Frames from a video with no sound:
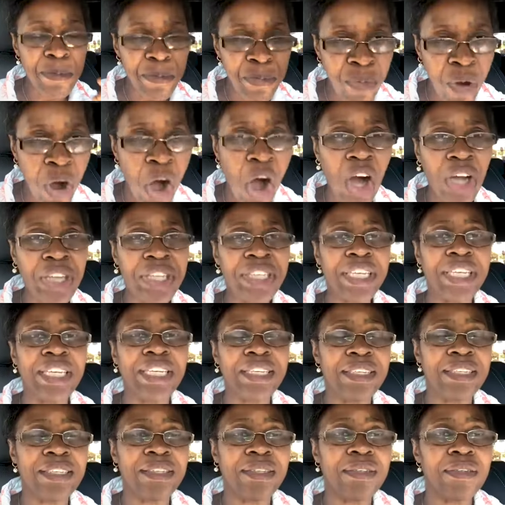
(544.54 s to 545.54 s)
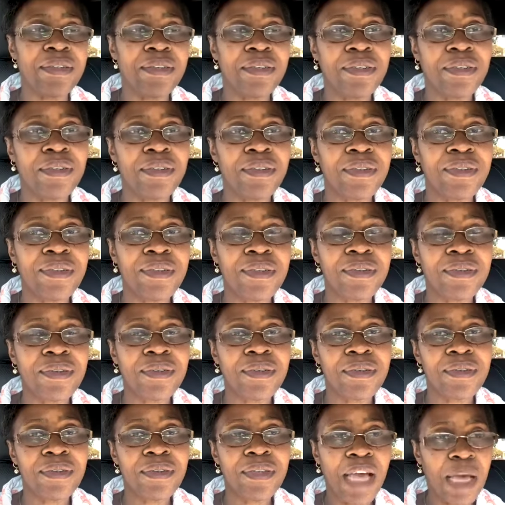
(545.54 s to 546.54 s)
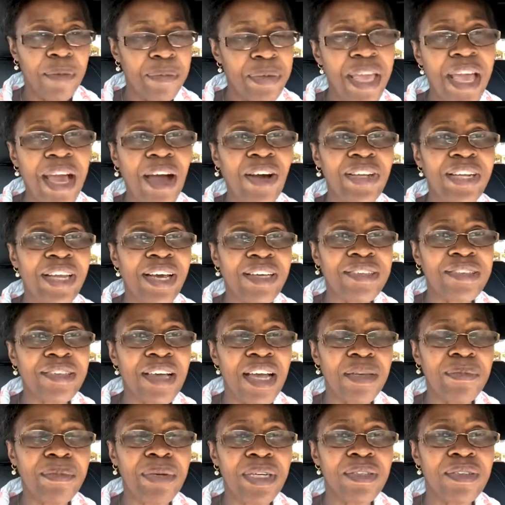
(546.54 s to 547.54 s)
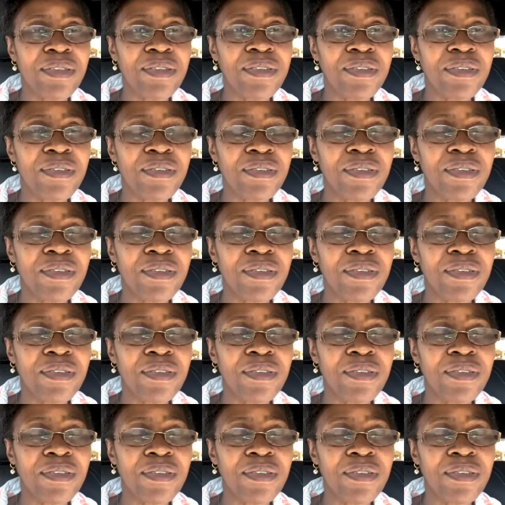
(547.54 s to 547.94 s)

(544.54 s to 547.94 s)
morning. I'm here on assignment.